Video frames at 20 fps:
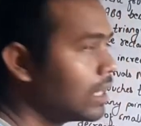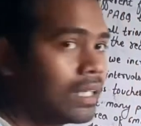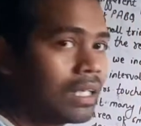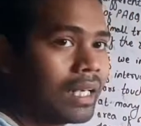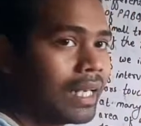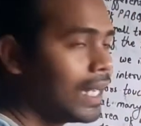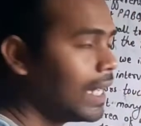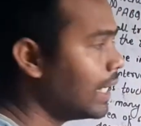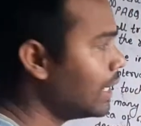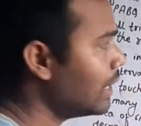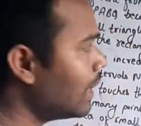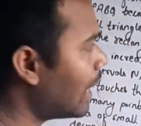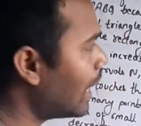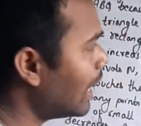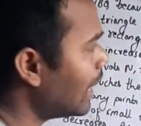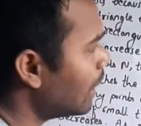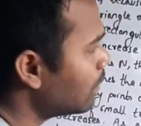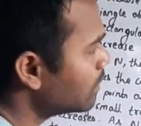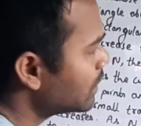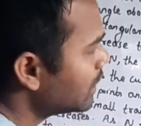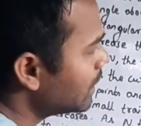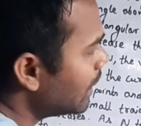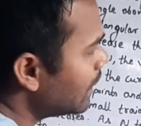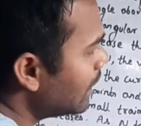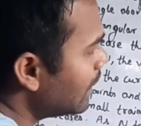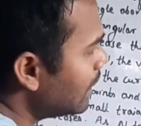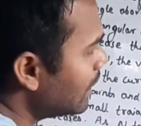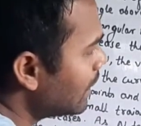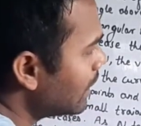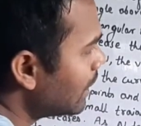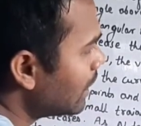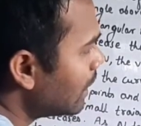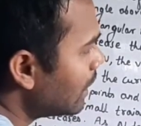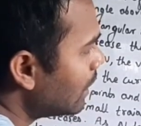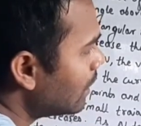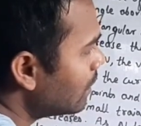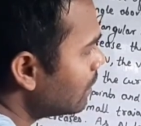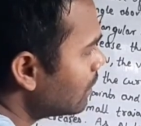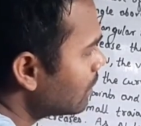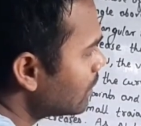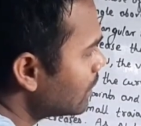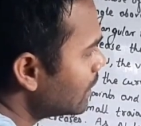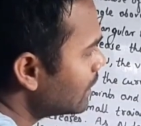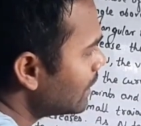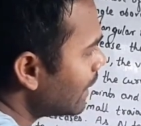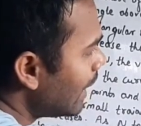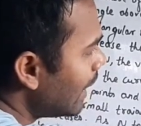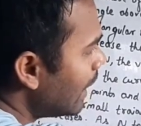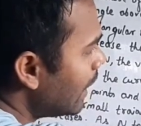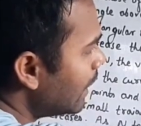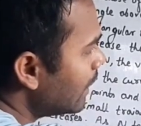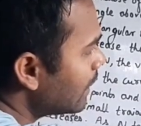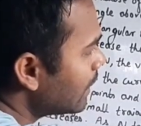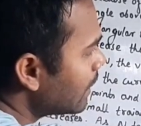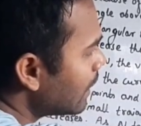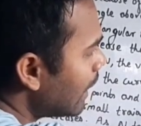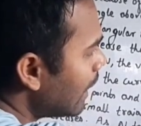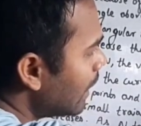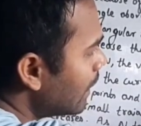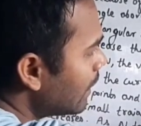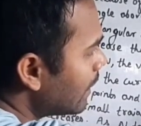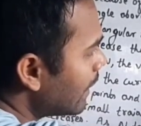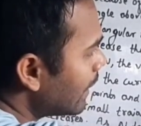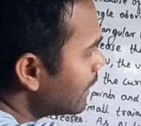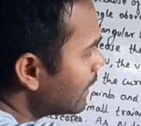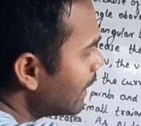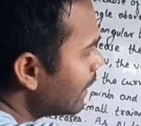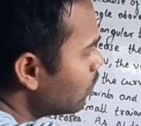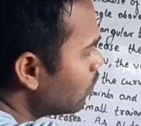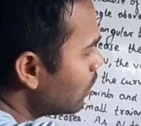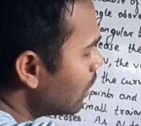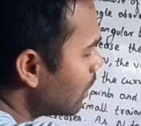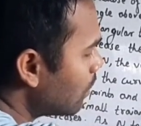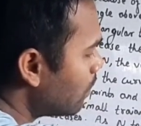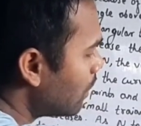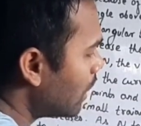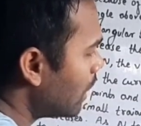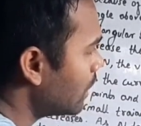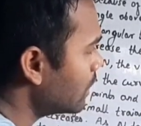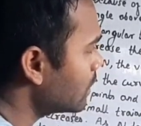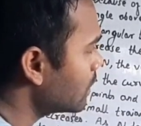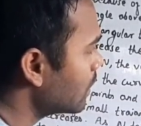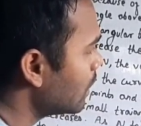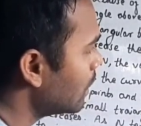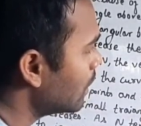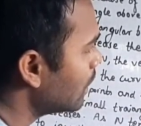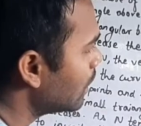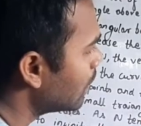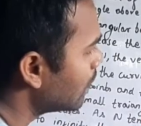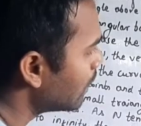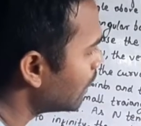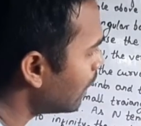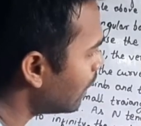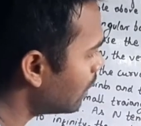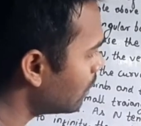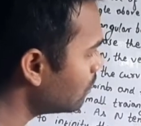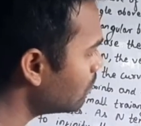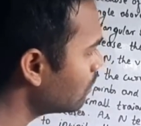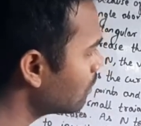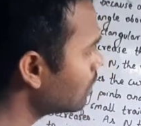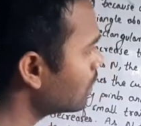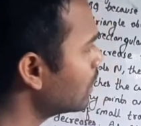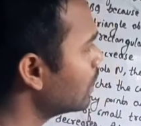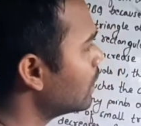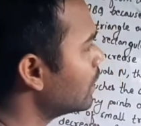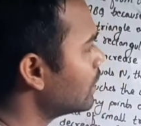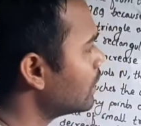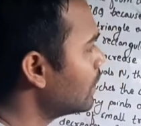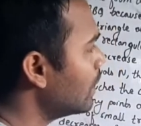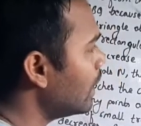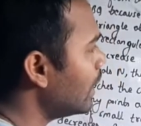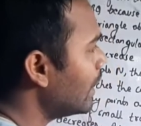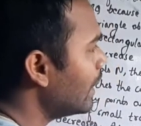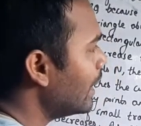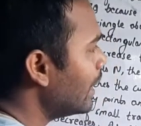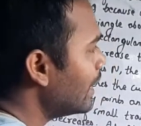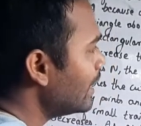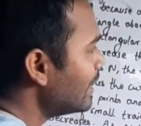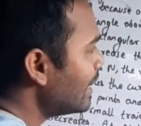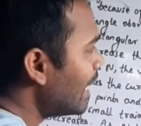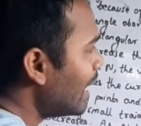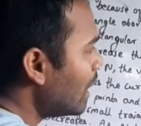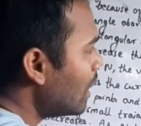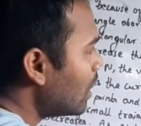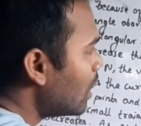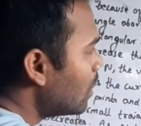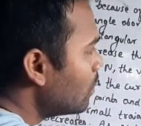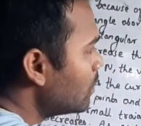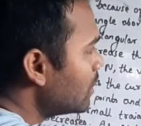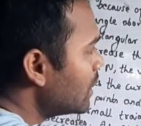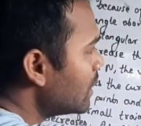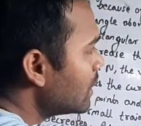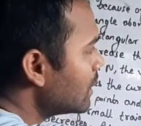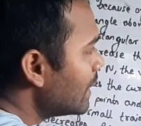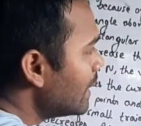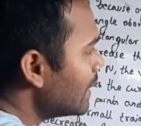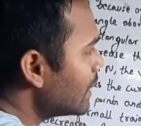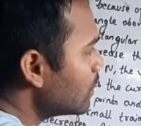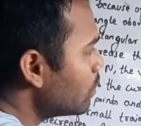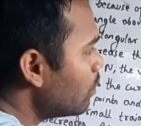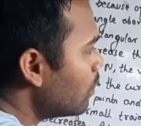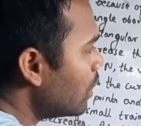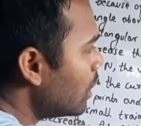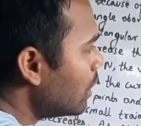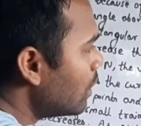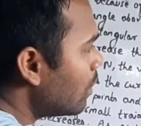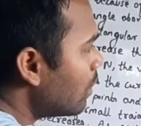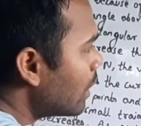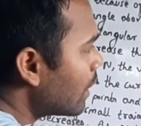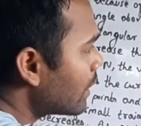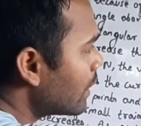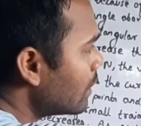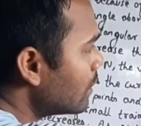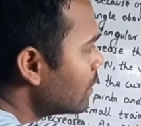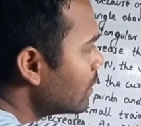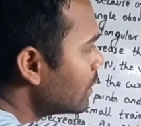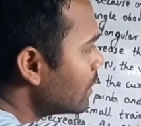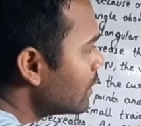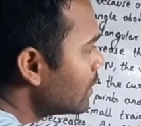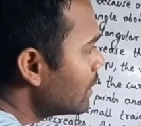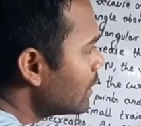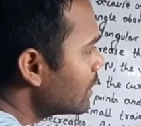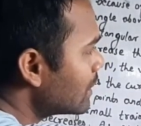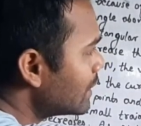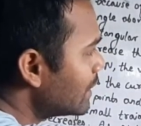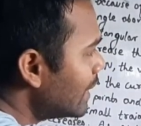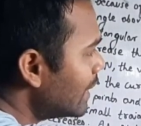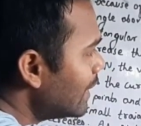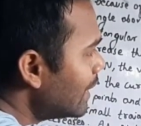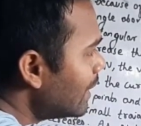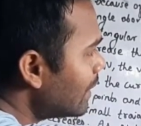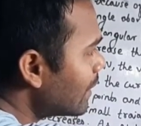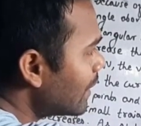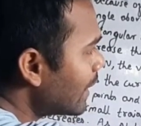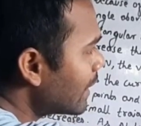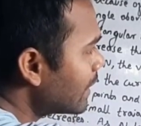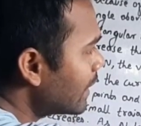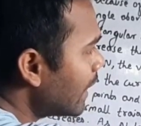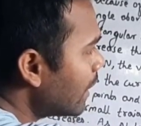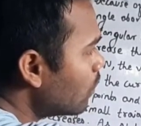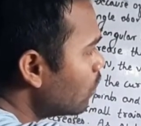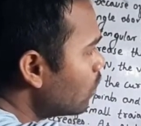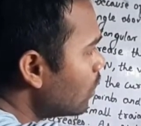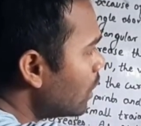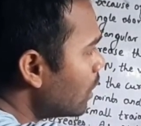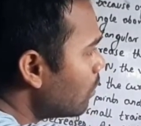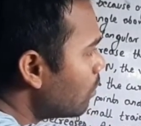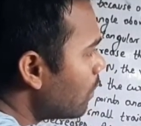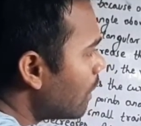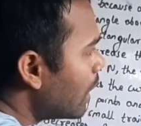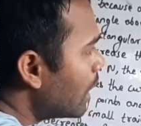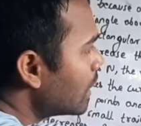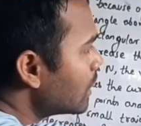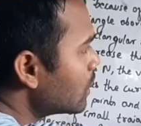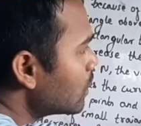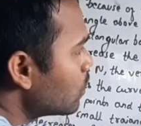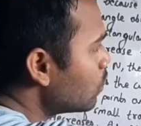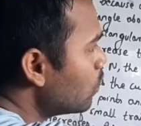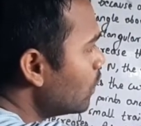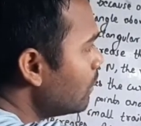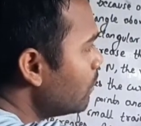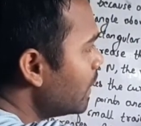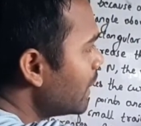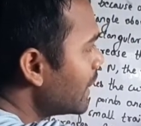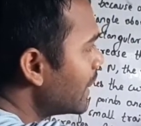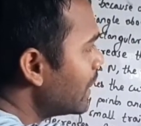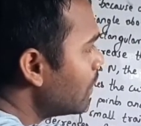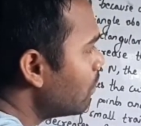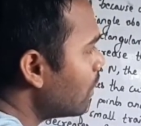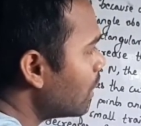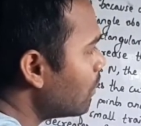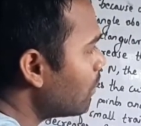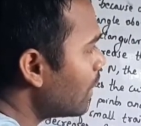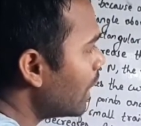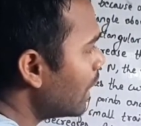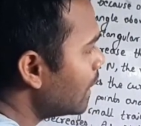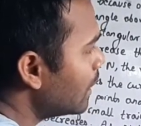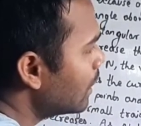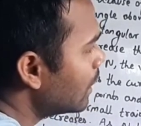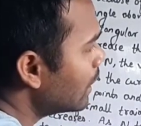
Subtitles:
and I have shaded here these n rectangular bars. Now the area of this small or this shaded rectangular bars will be given by